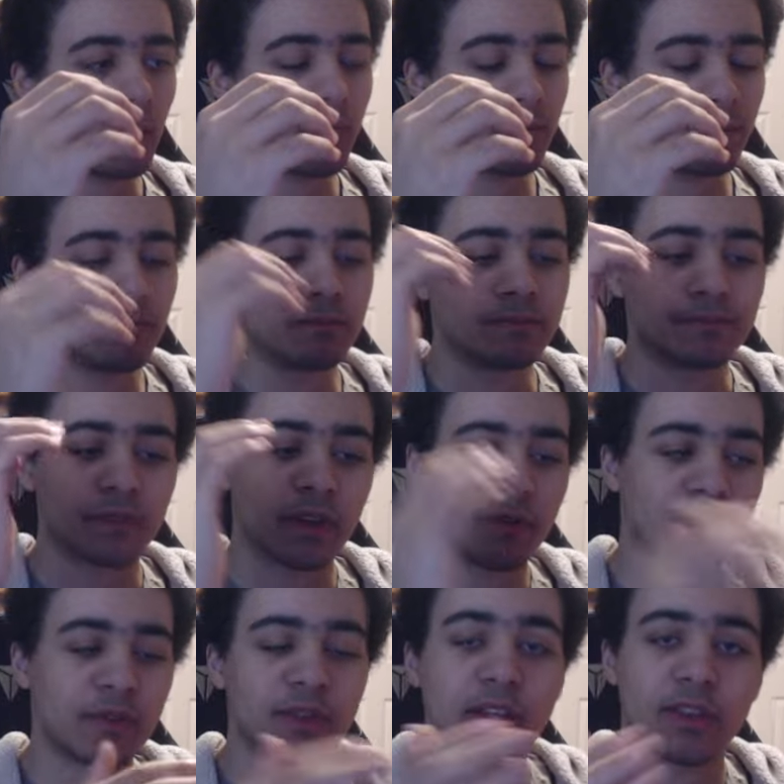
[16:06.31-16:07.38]

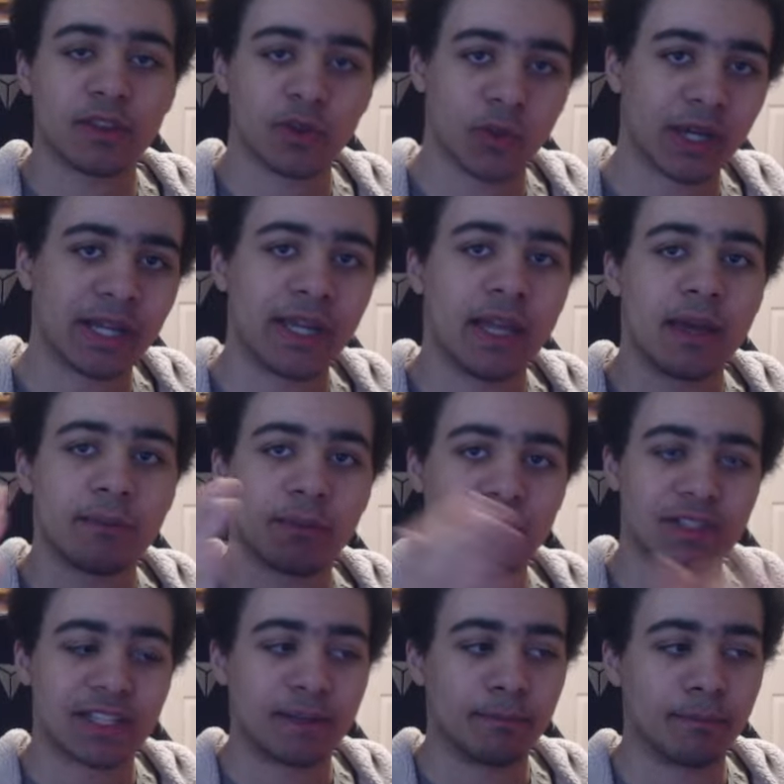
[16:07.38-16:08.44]

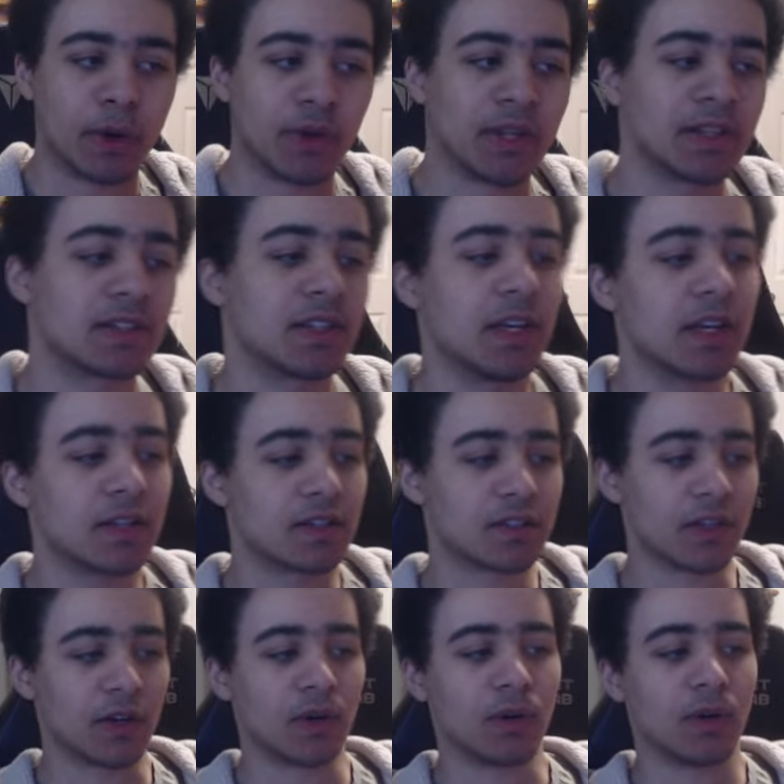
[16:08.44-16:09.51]
53% bonus,
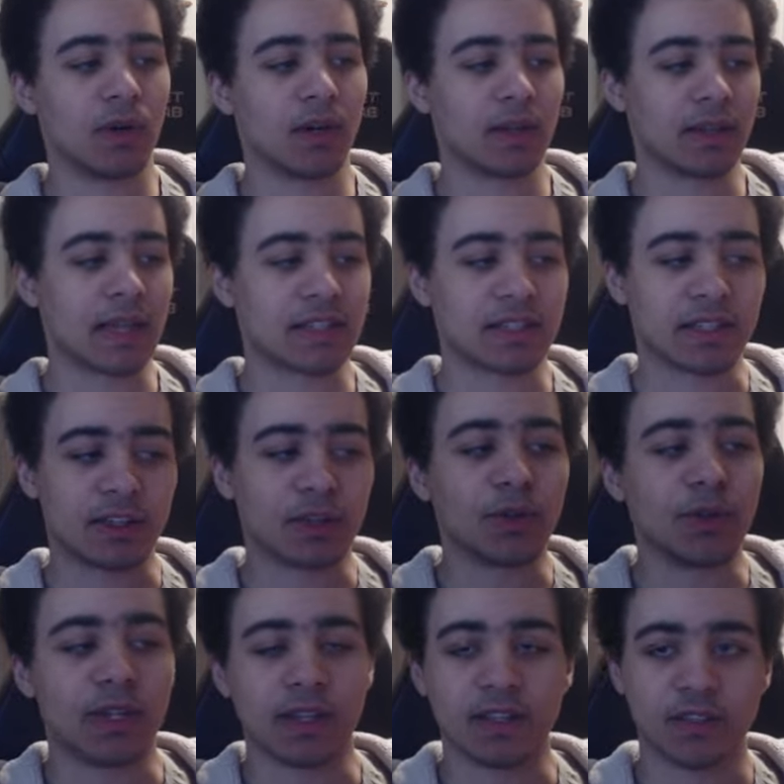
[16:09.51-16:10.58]
so that's
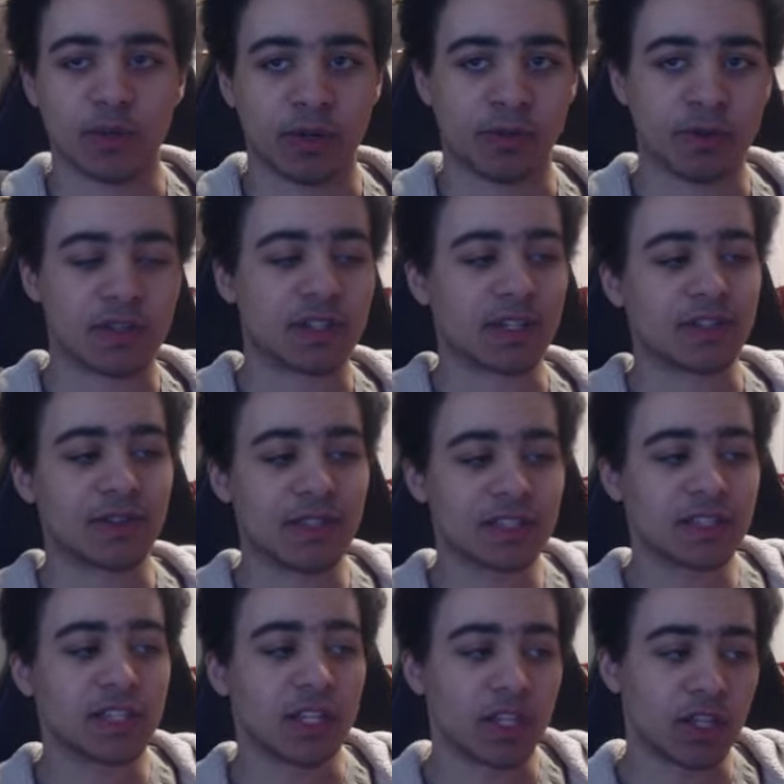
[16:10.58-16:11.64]
including this 20%. So this
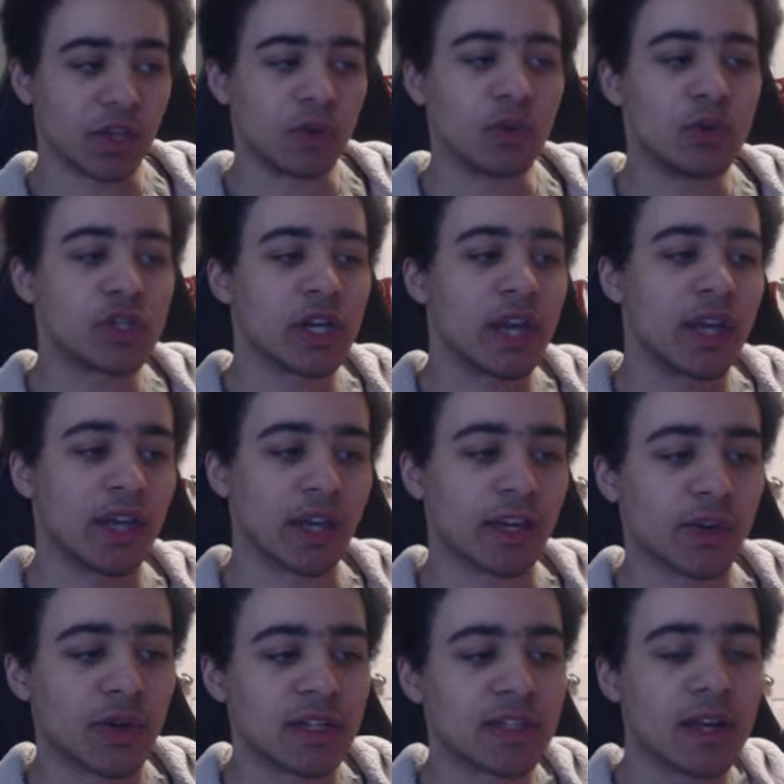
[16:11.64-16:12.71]
is a huge
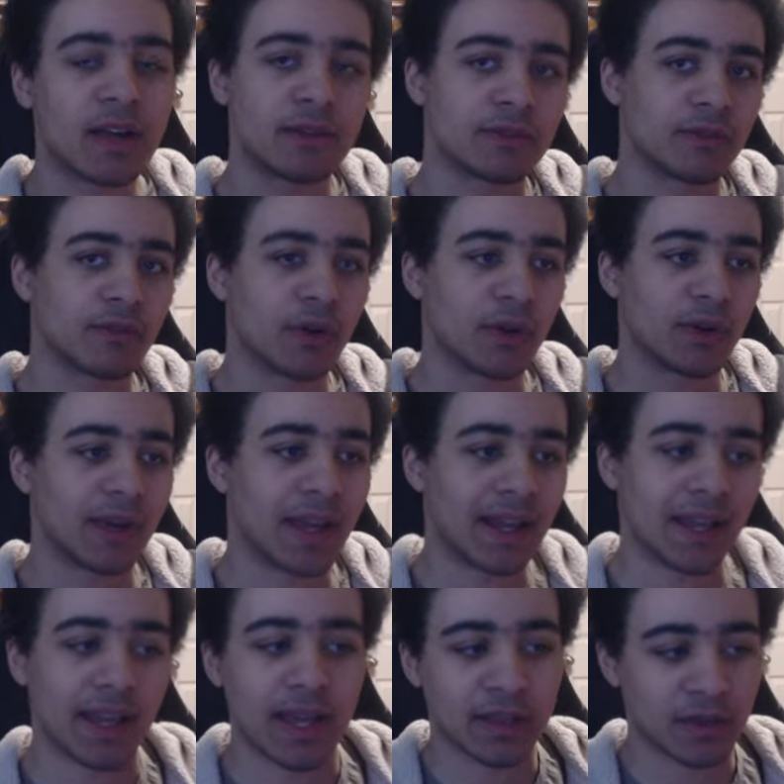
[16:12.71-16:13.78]
increase for
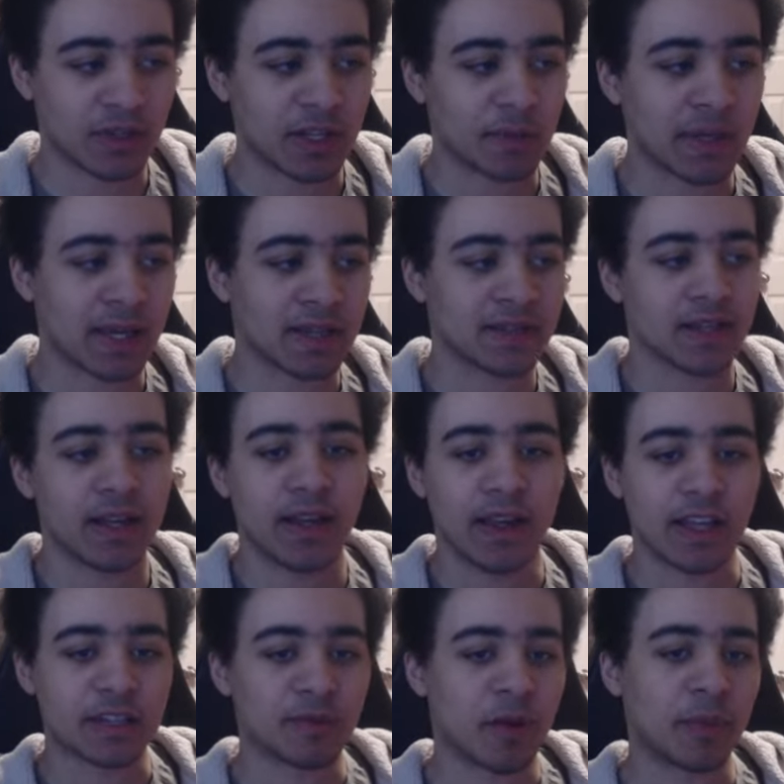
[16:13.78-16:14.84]
any Aether DPS, and
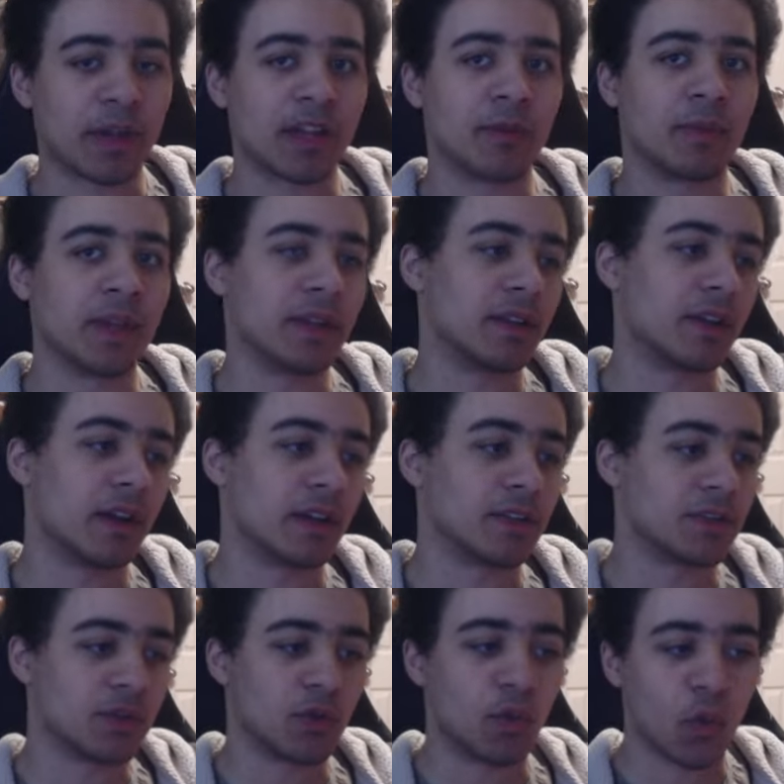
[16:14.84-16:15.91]
it's probably going to be
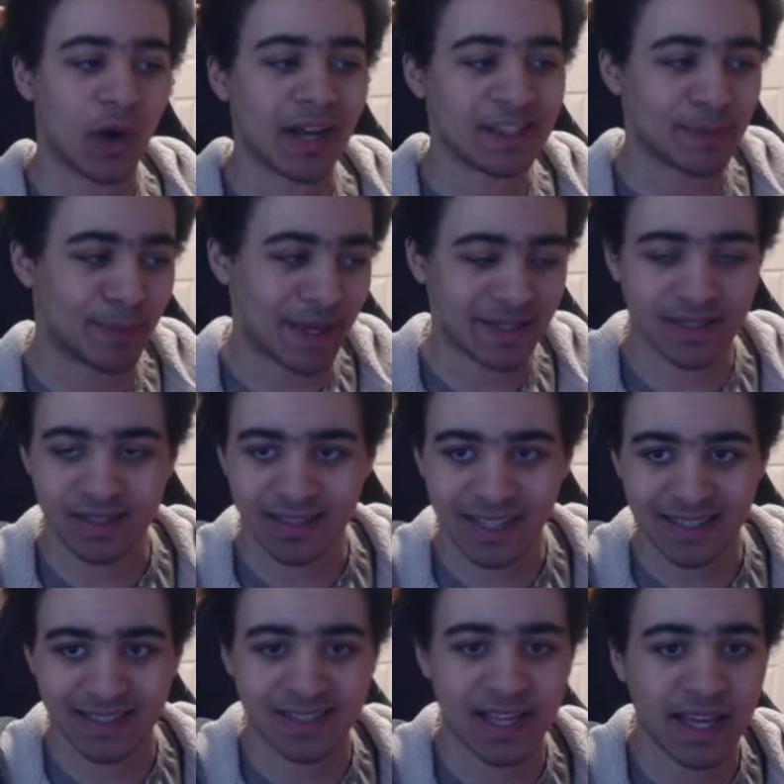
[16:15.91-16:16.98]
Zhu Wan's best in
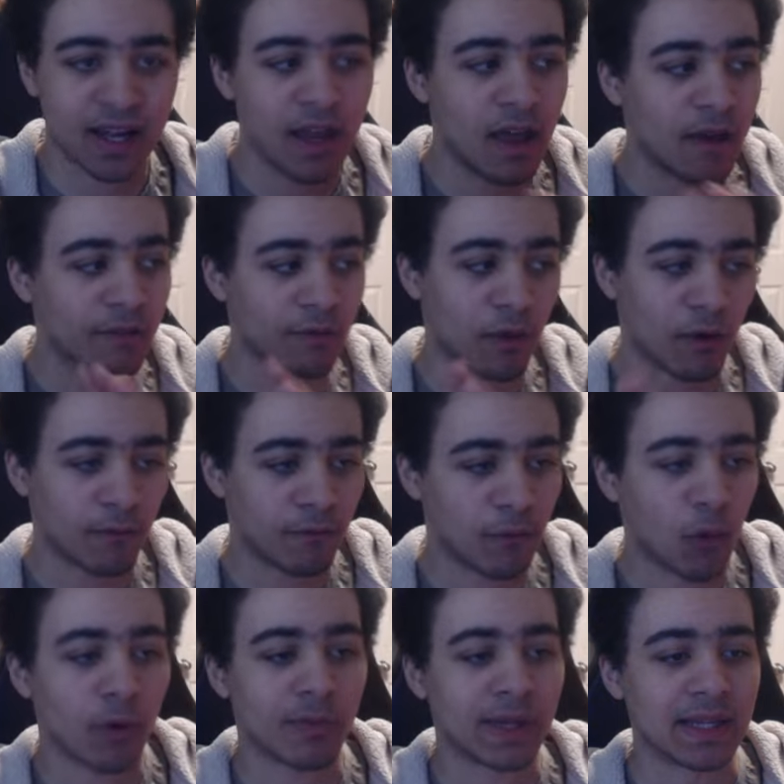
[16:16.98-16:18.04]
slot set for a
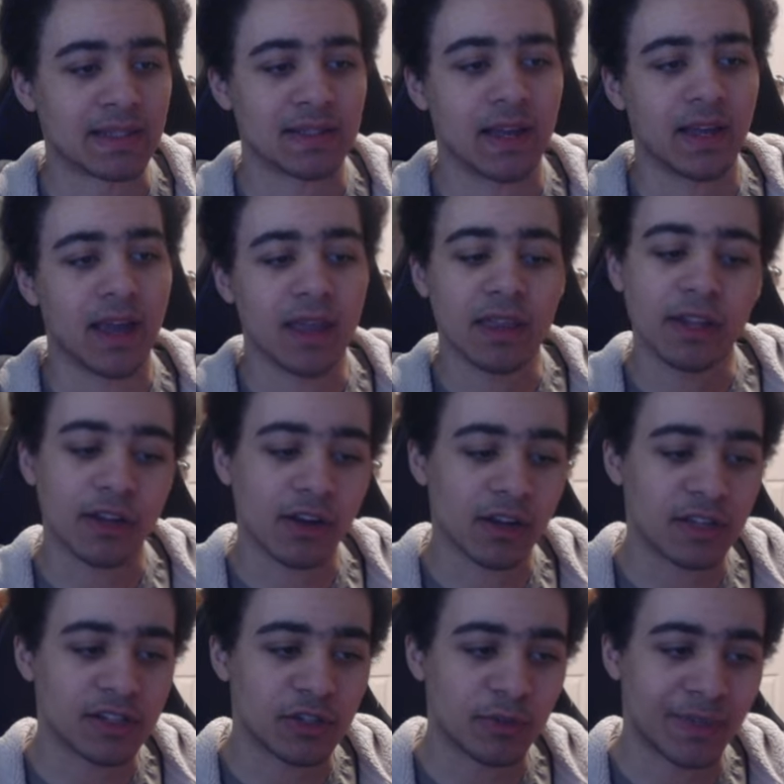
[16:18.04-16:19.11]
4-piece, and then you're
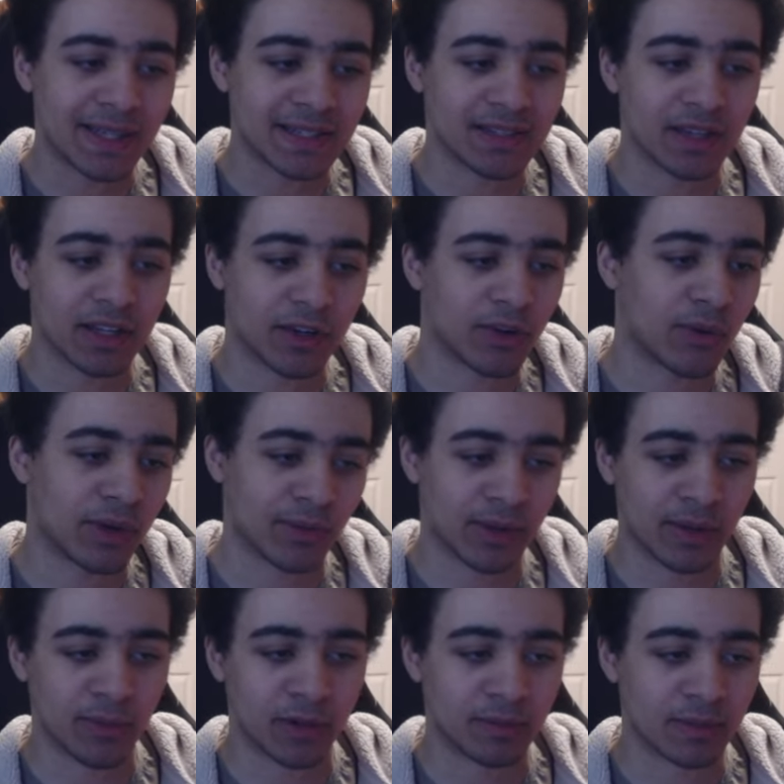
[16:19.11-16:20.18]
going to 2-piece the crit
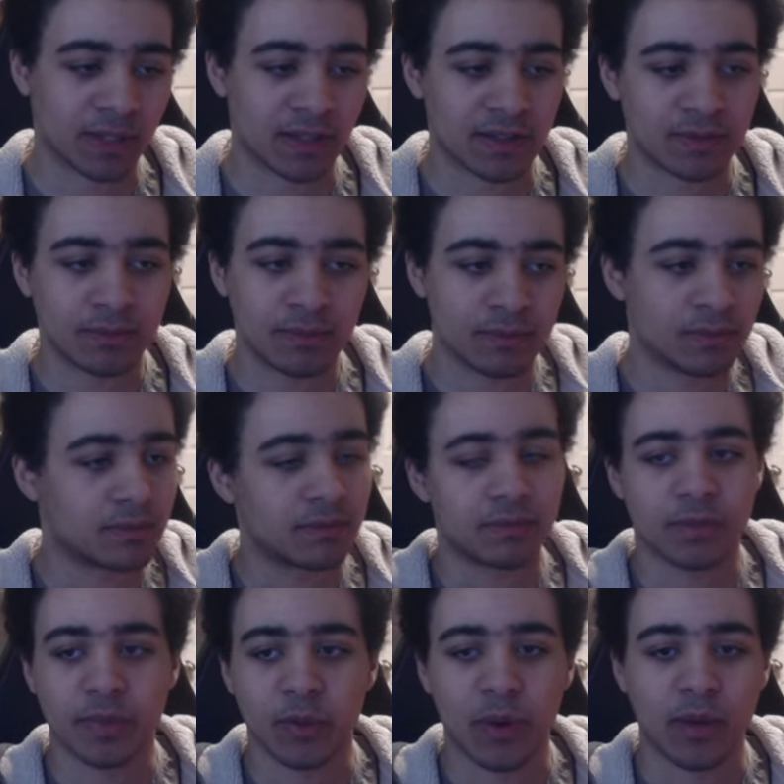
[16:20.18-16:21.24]
rate one because,
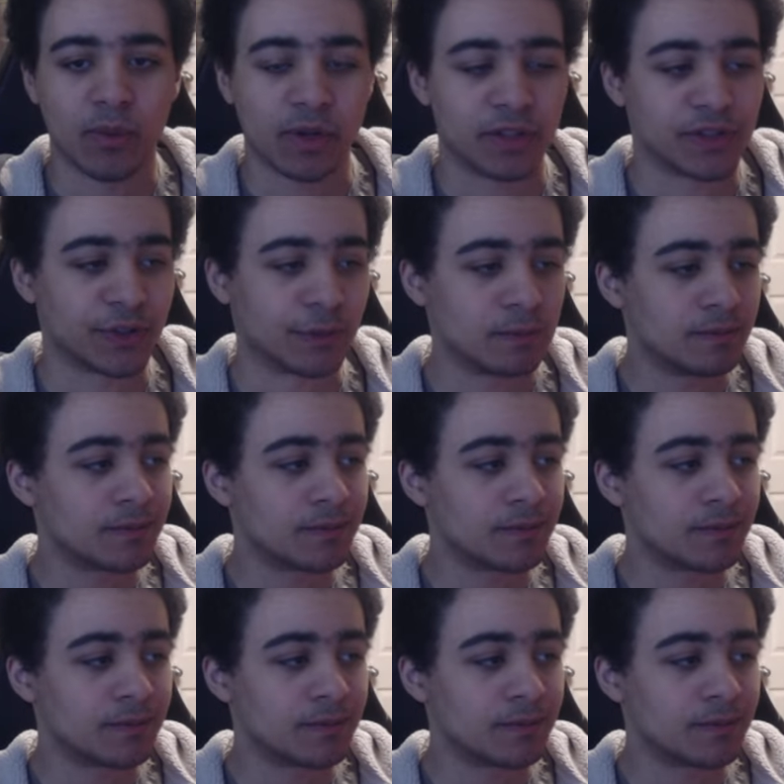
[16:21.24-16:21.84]
I mean, why wouldn't you?